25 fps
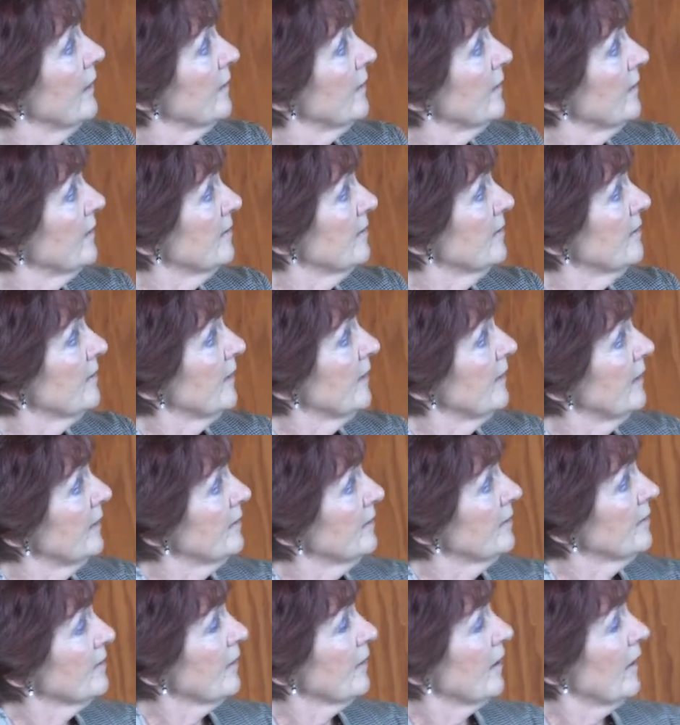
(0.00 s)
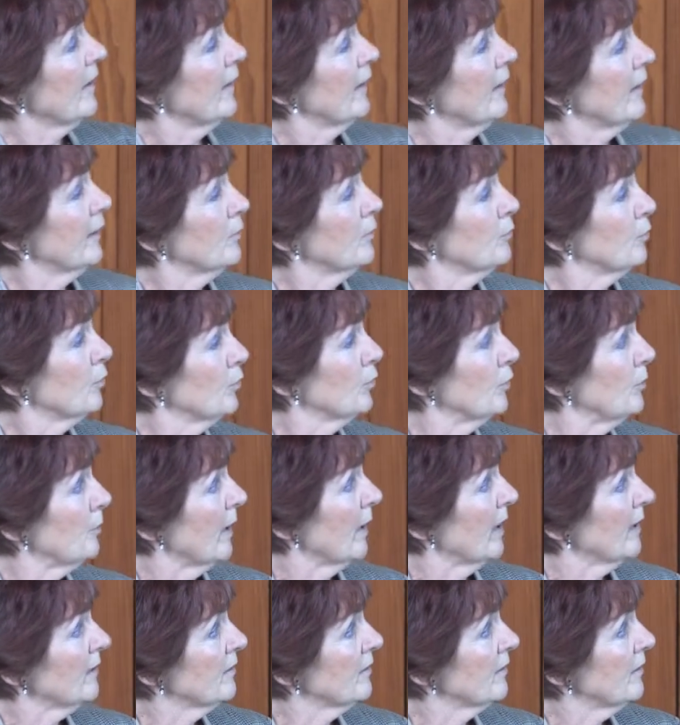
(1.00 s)
This is uh, Ronan
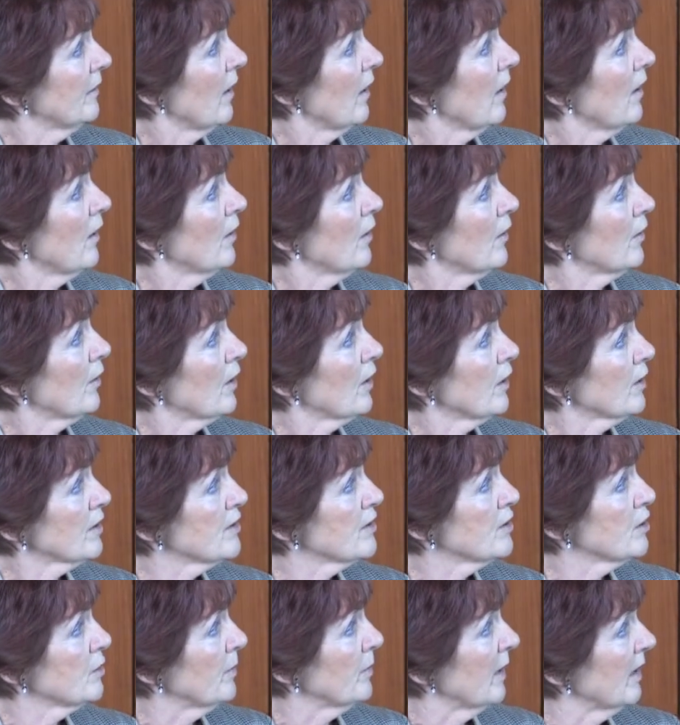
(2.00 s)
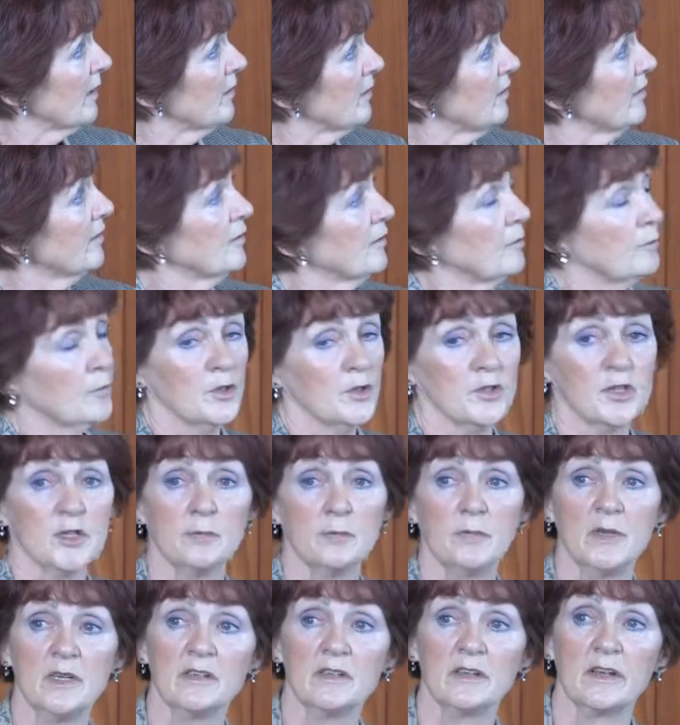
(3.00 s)
Madden, our Arts, Humanities and
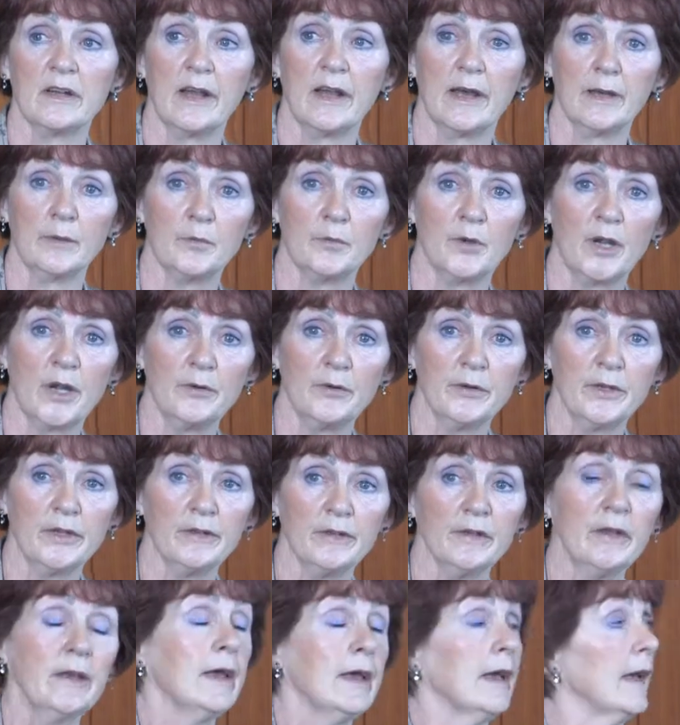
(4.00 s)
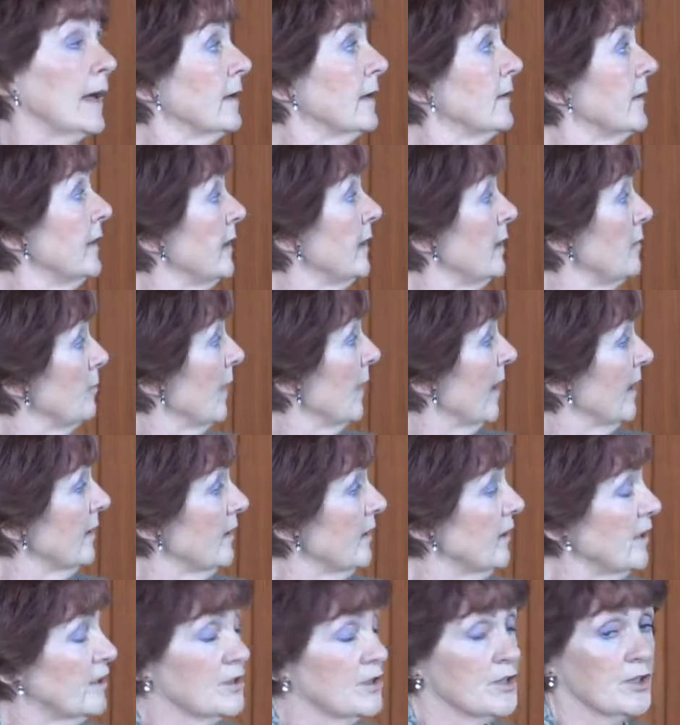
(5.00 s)
Multimedia librarian, and he
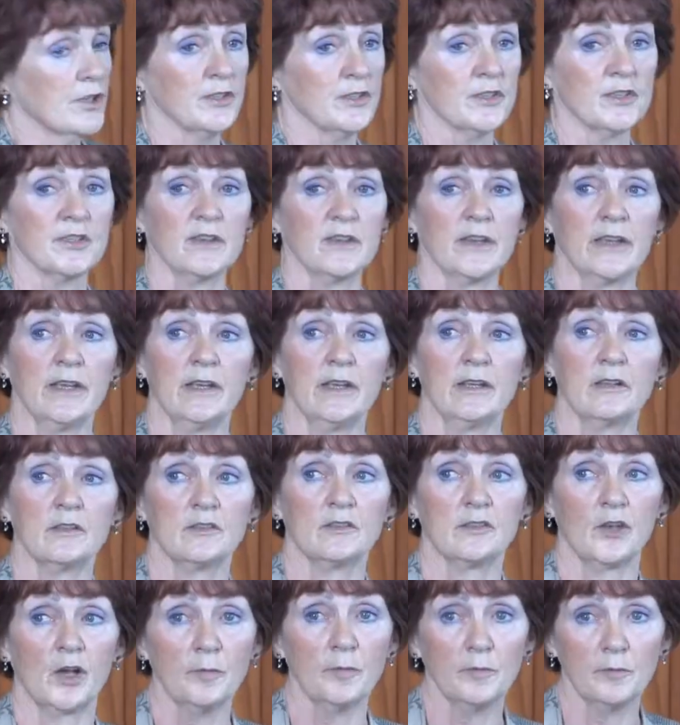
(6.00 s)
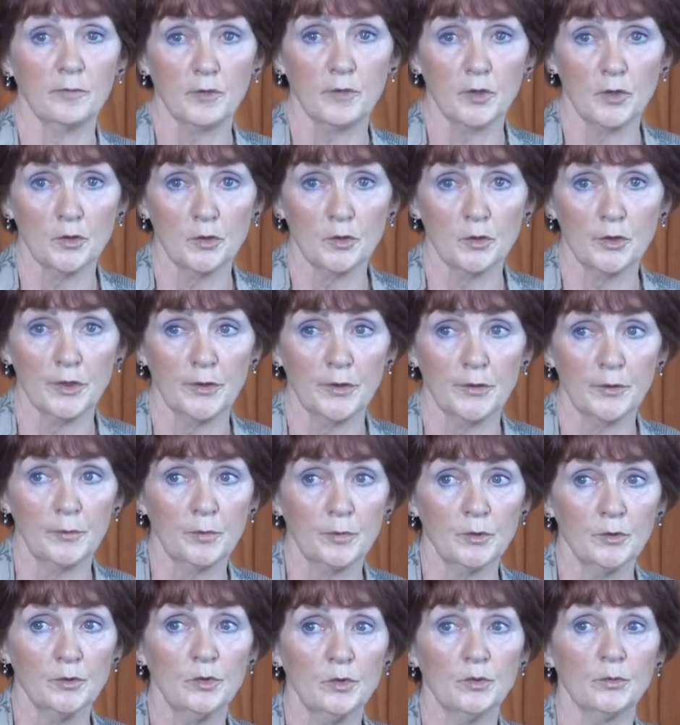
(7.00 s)
manages the top floor in the
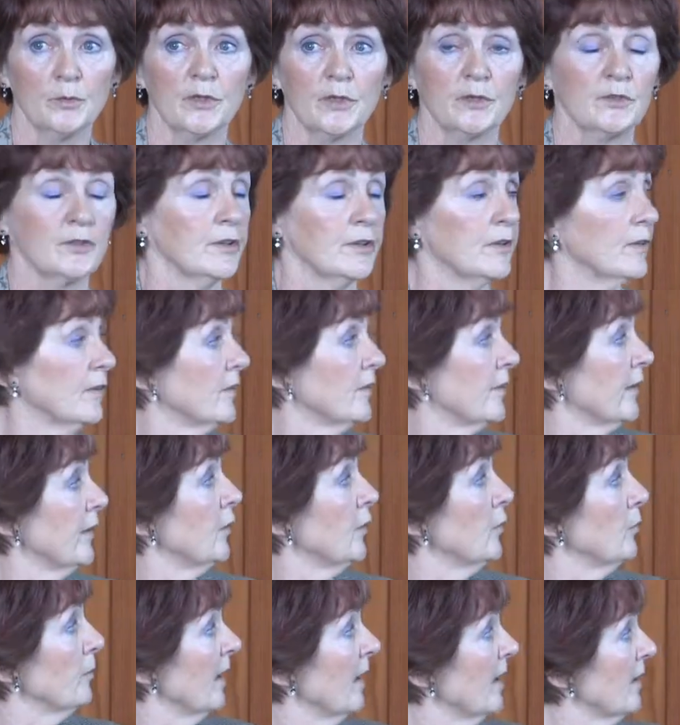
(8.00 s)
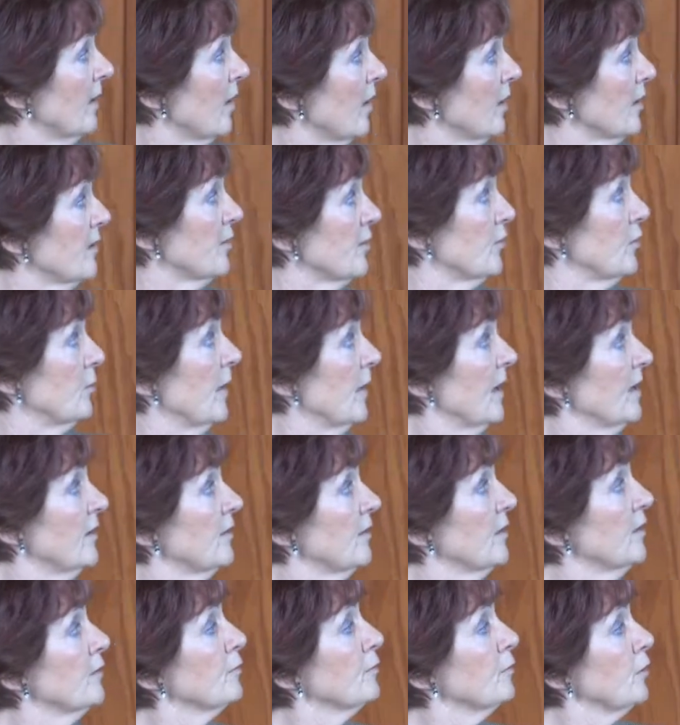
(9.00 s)
Boole, which is the Human Arts and
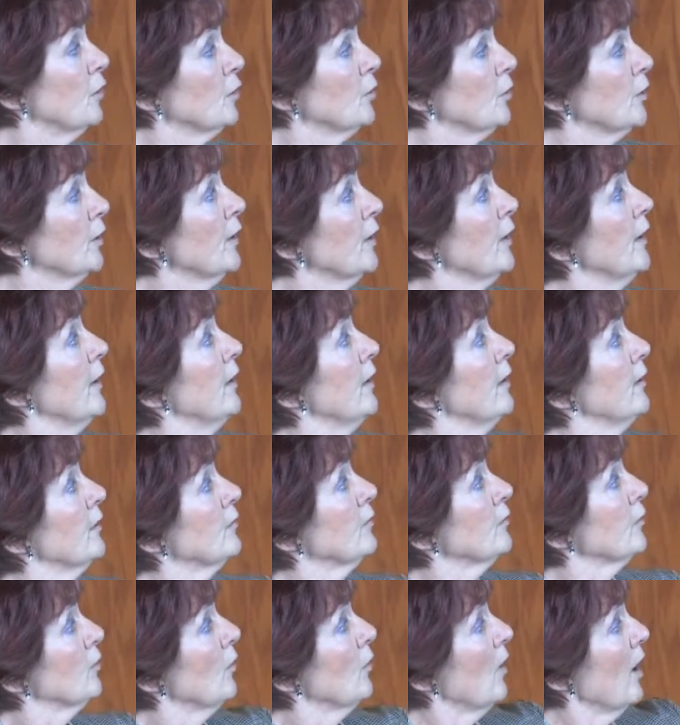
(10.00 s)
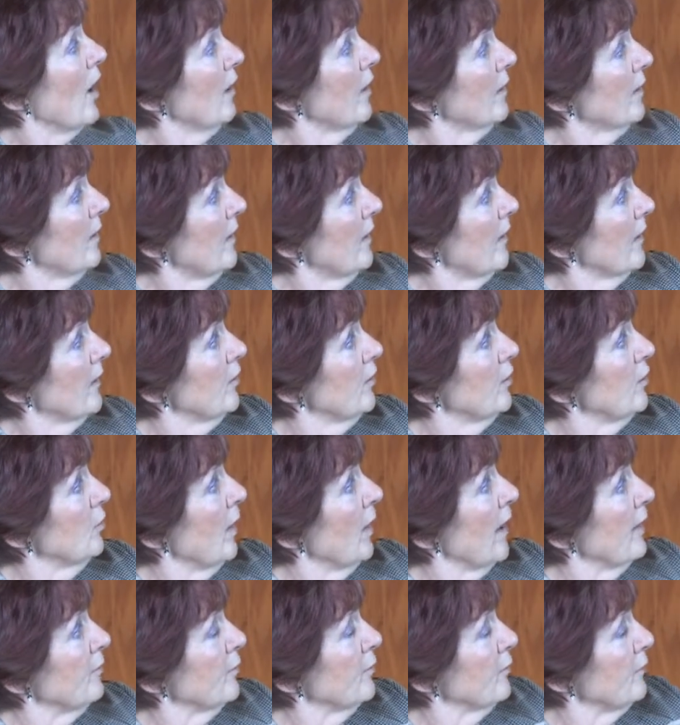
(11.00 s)
Humanities floor. So online you
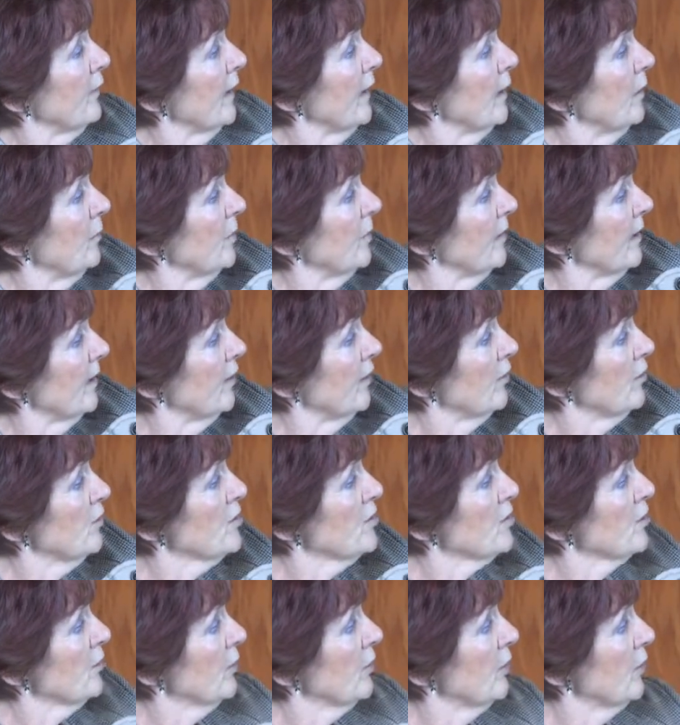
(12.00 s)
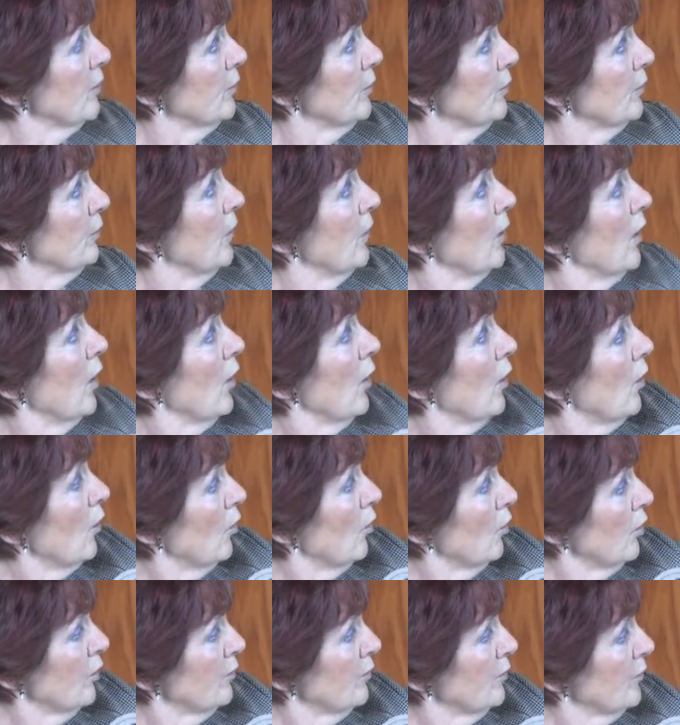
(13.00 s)
have available here to you
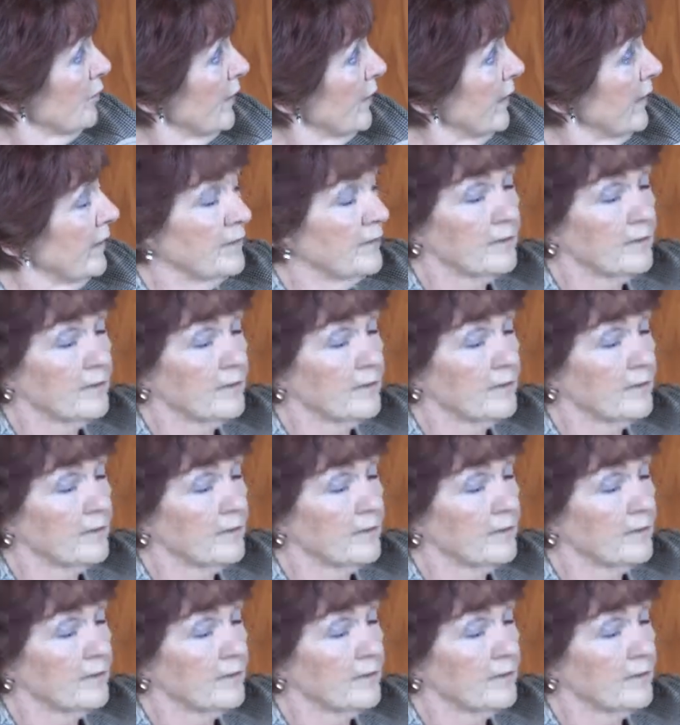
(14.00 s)
all of the